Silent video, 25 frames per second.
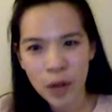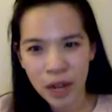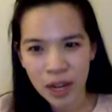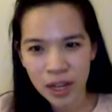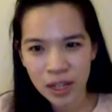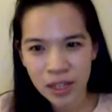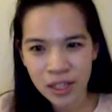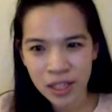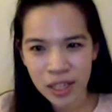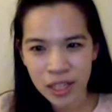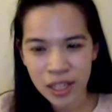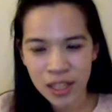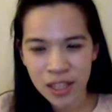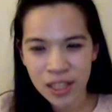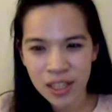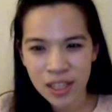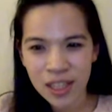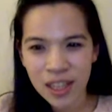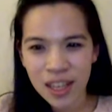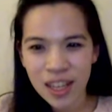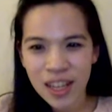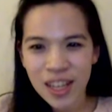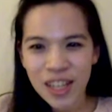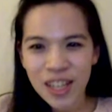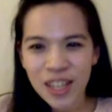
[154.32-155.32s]

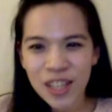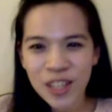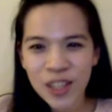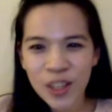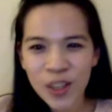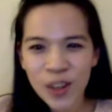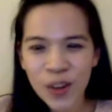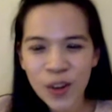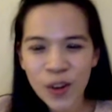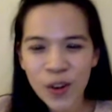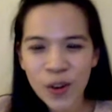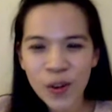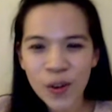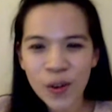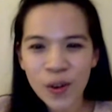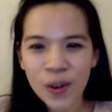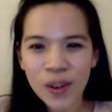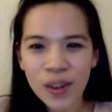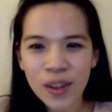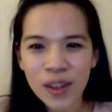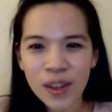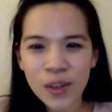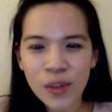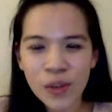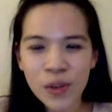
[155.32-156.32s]
carbohydrates.
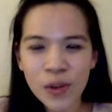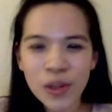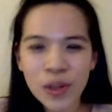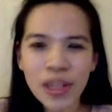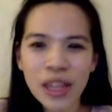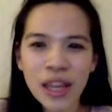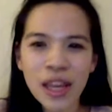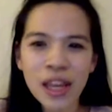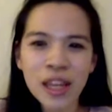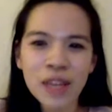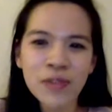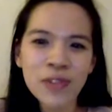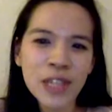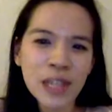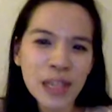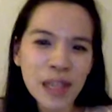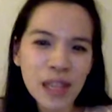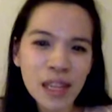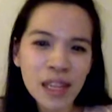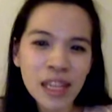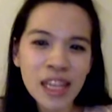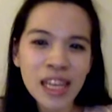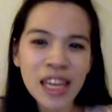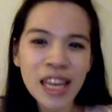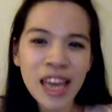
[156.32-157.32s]
So therefore, the,
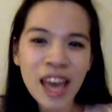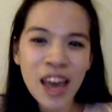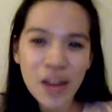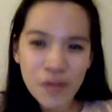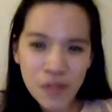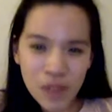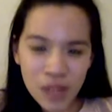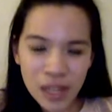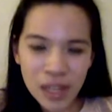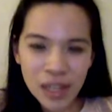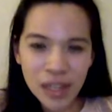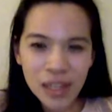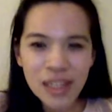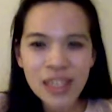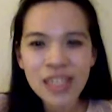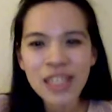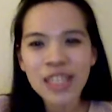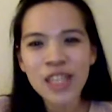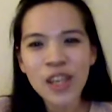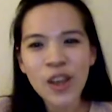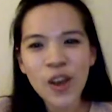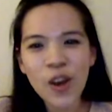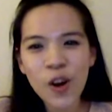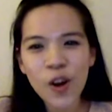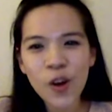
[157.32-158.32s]
the
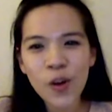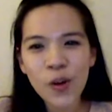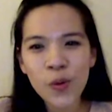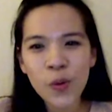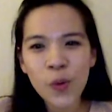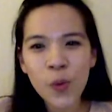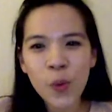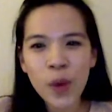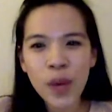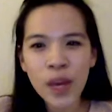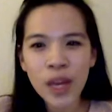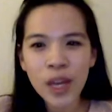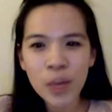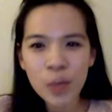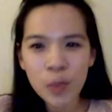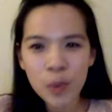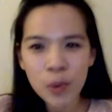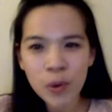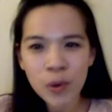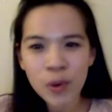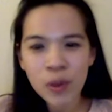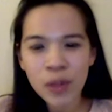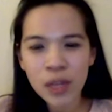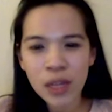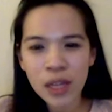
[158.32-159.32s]
evidence of
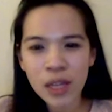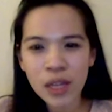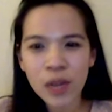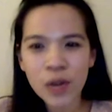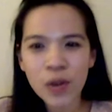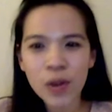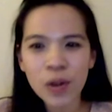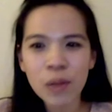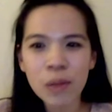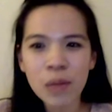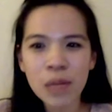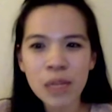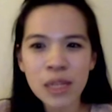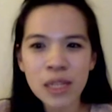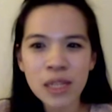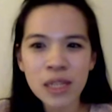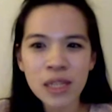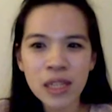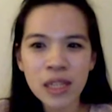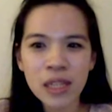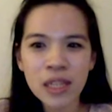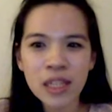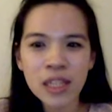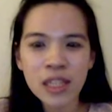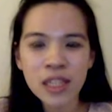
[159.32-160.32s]
whey protein
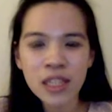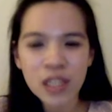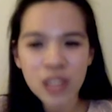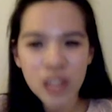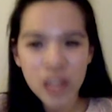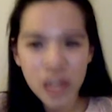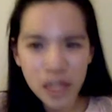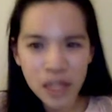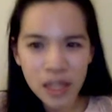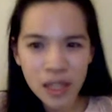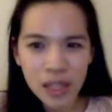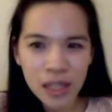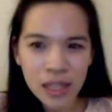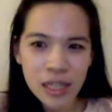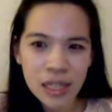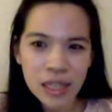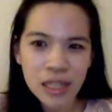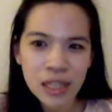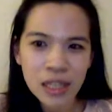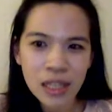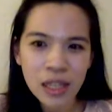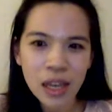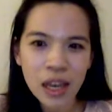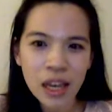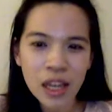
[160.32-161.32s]
strength
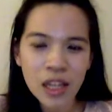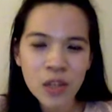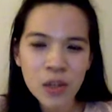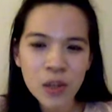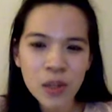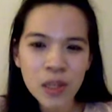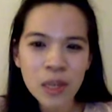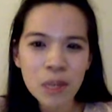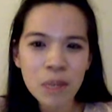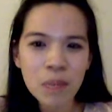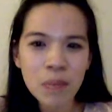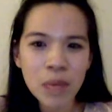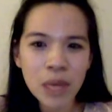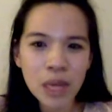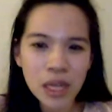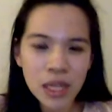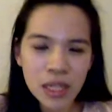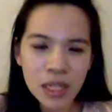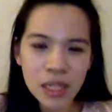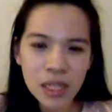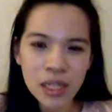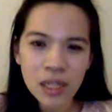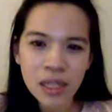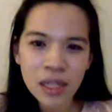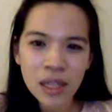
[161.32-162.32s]
is actually
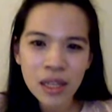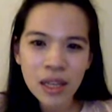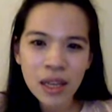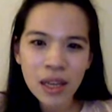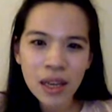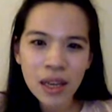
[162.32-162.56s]
mixed,